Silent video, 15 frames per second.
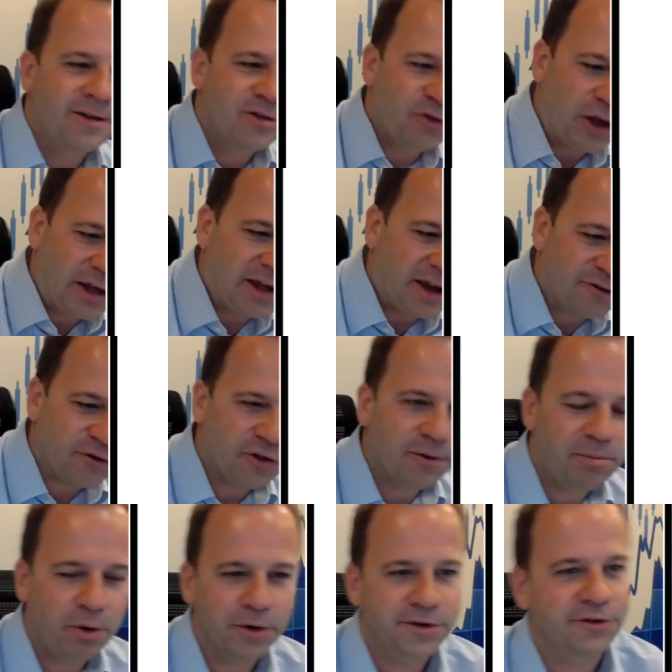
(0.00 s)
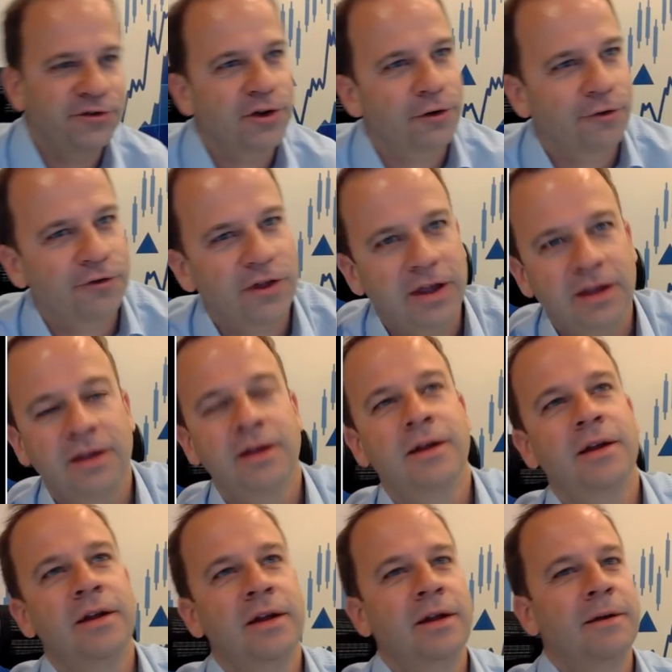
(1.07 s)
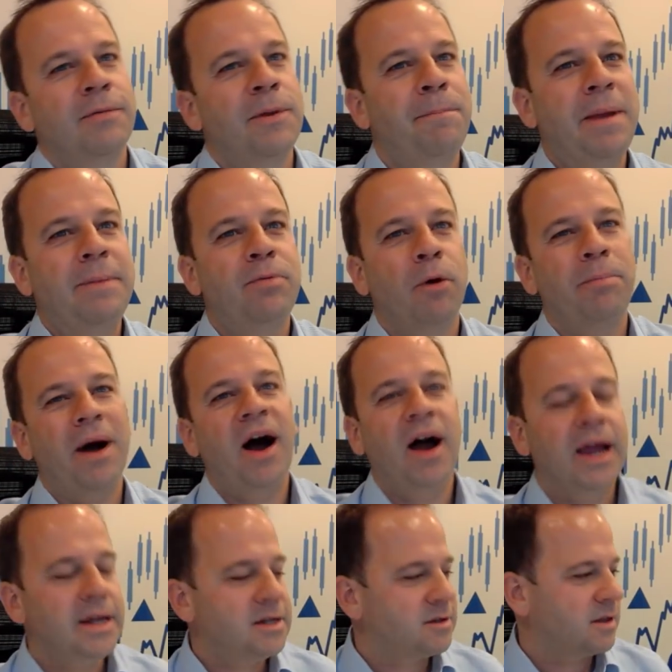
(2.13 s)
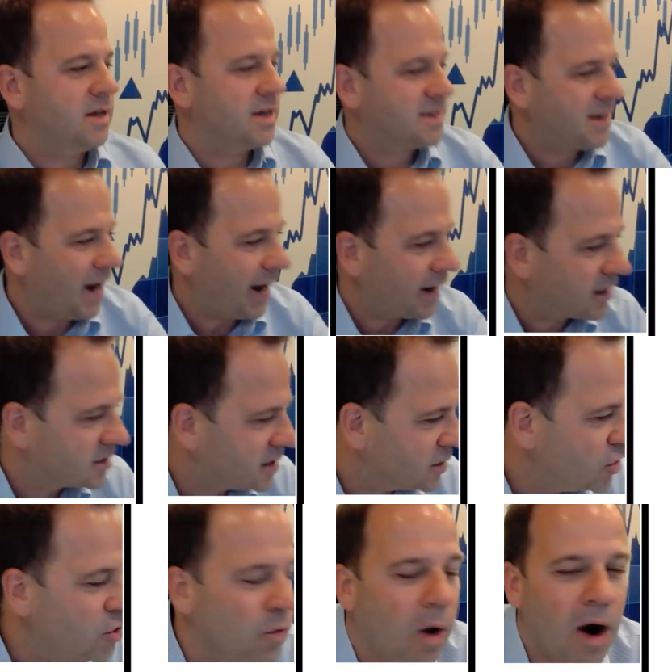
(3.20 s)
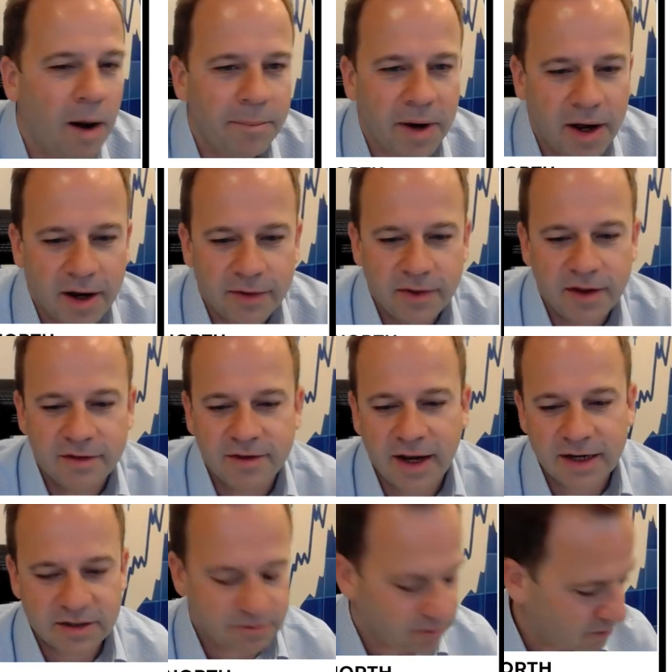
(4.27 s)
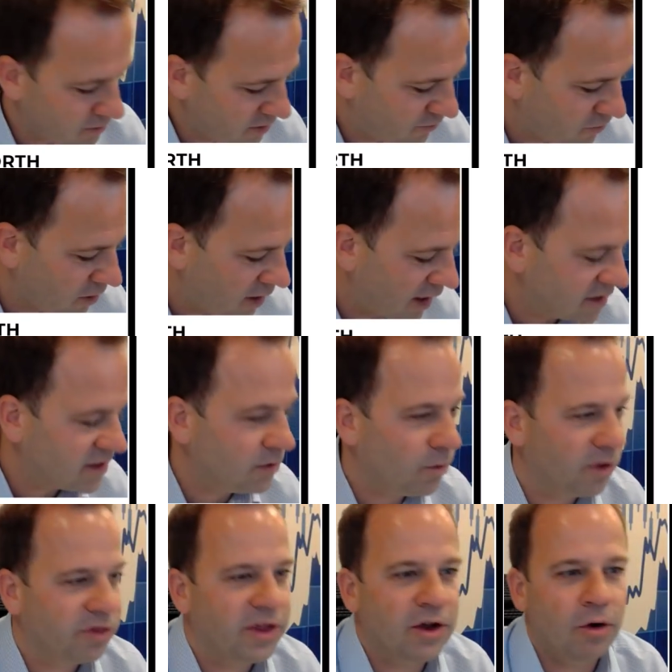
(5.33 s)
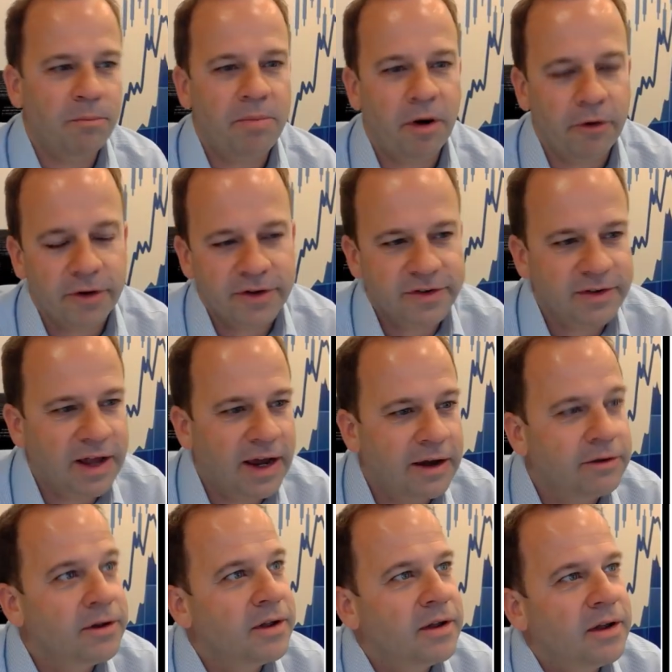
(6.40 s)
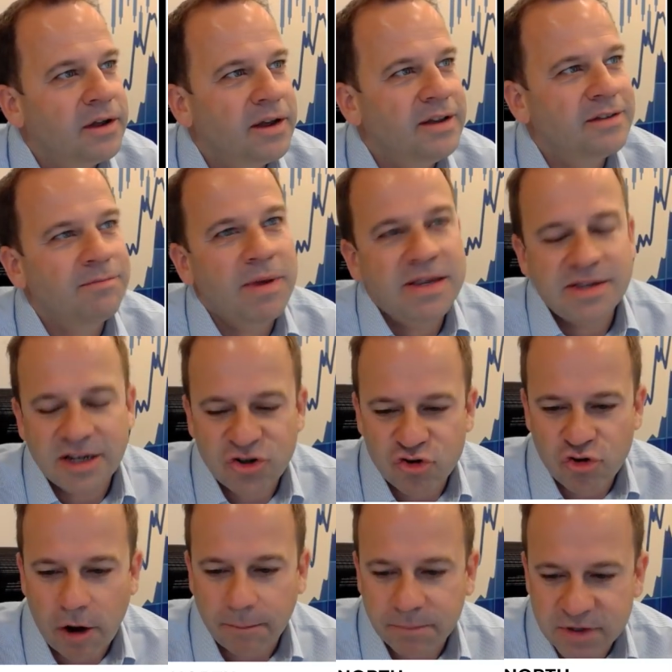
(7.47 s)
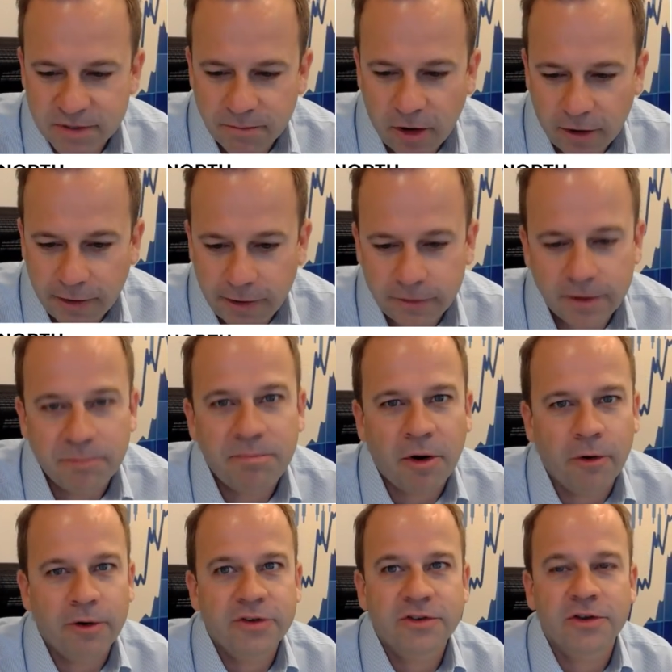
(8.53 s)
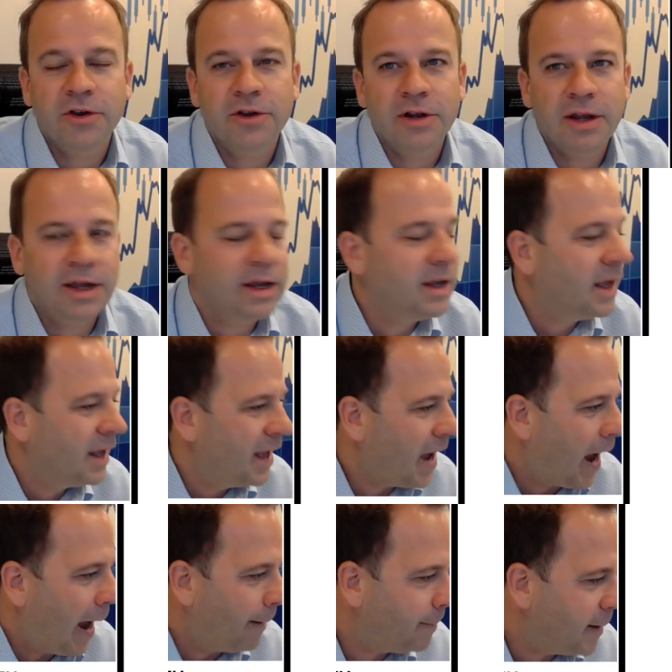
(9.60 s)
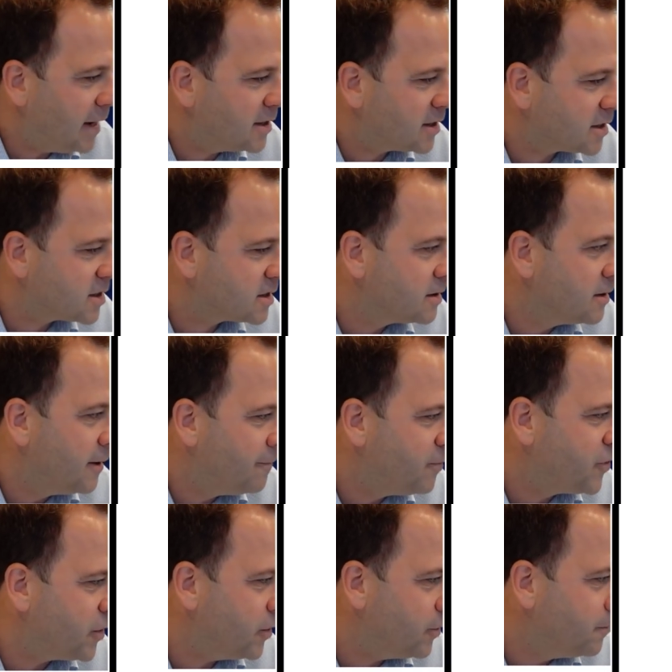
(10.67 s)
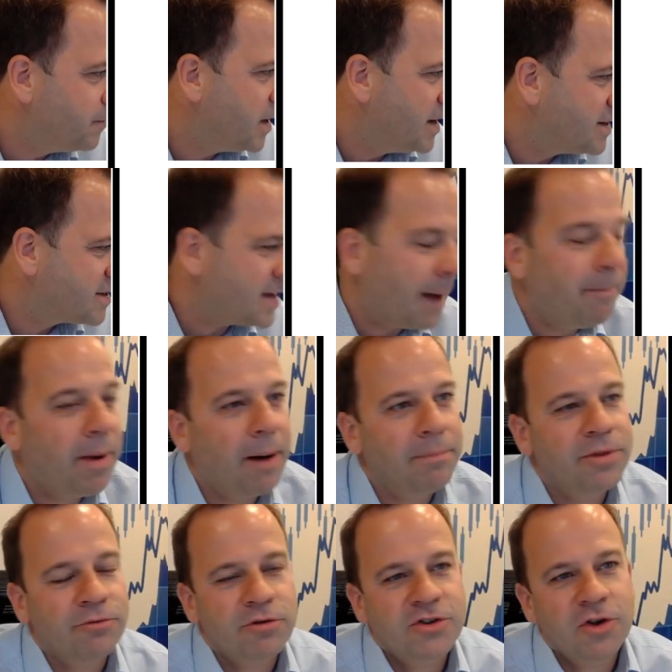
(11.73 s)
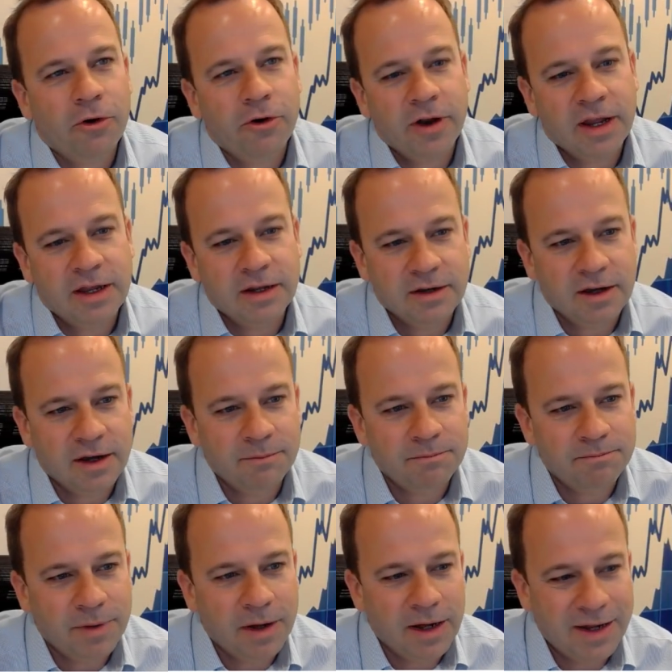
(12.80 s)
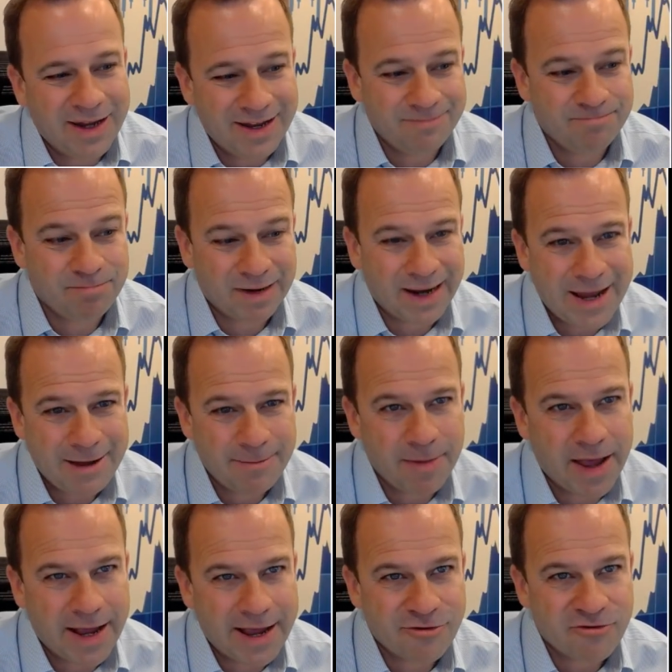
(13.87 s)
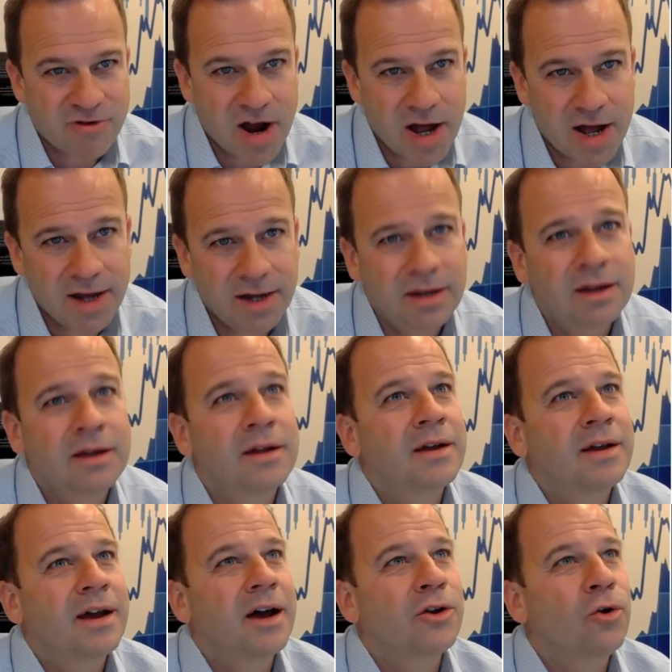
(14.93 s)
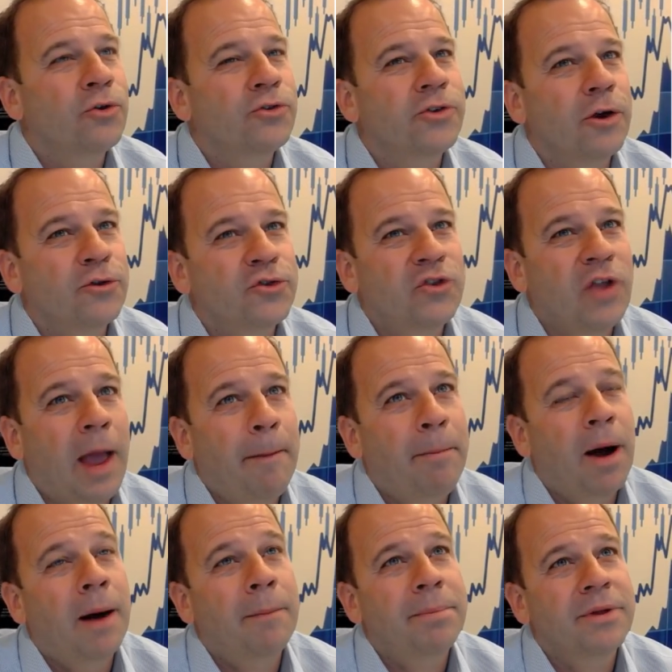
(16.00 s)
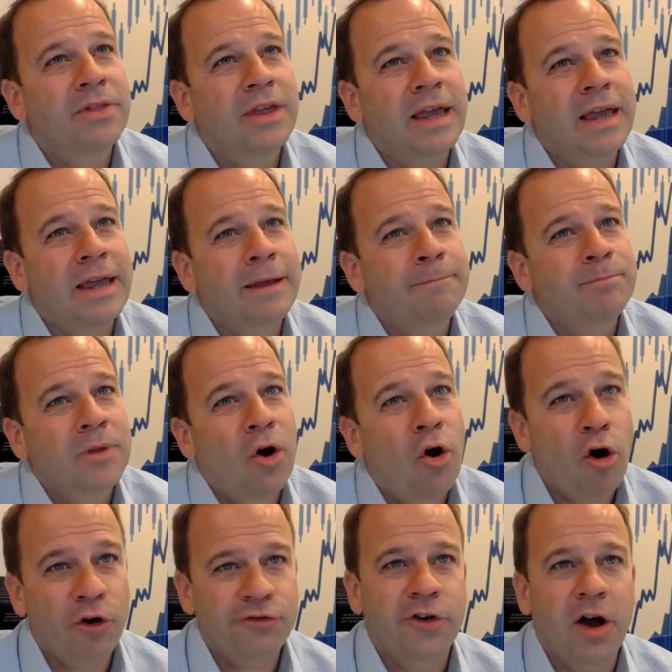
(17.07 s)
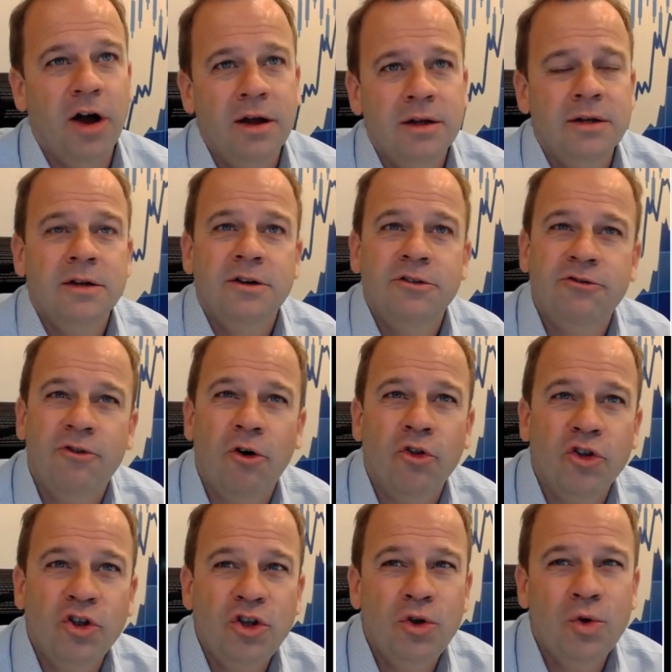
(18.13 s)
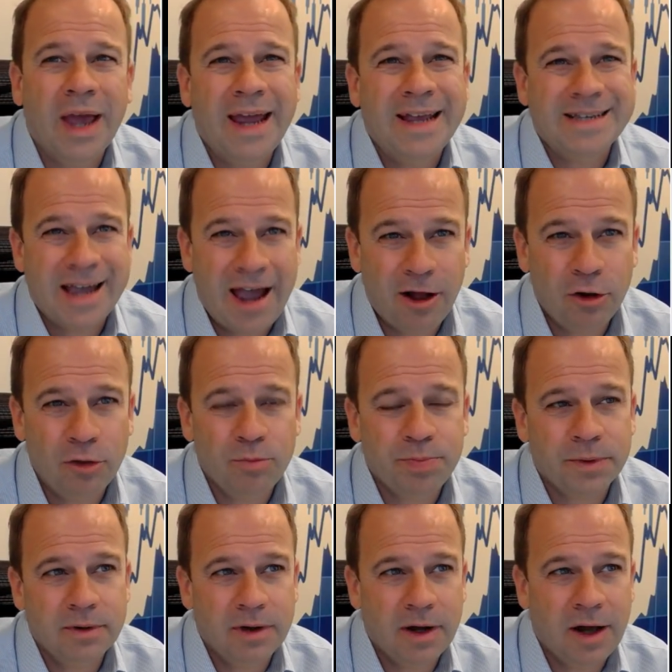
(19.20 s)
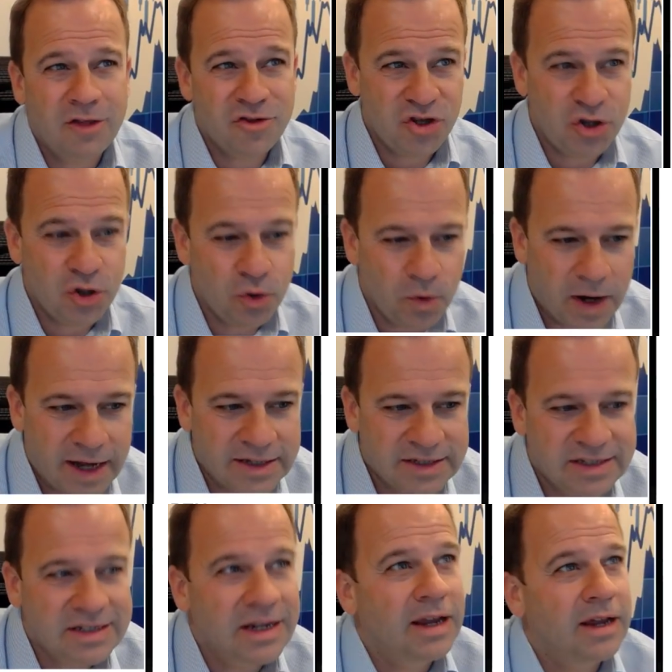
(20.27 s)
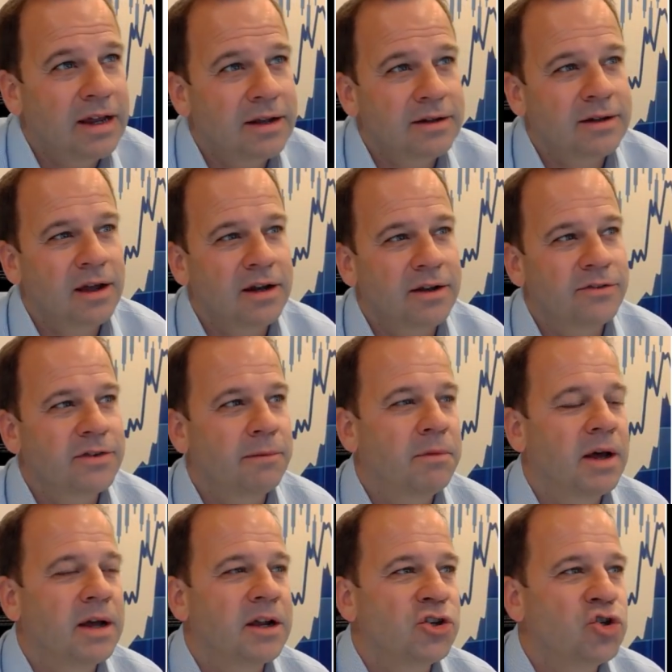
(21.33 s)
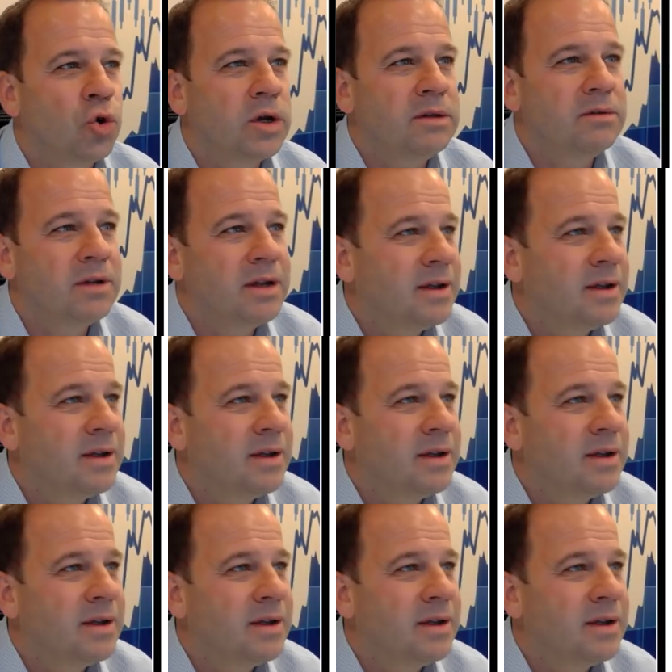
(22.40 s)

thinking from the point of view of the the people behind the attacks. And who are behind the attacks? Well, you've got actually one thing on Boris now. He's meeting Trump tomorrow, and Boris certainly happy to to step up the rhetoric and, and uh, in blaming Iran, and also step up the offer for the U K to help uh, the U S in kind of some kind of joint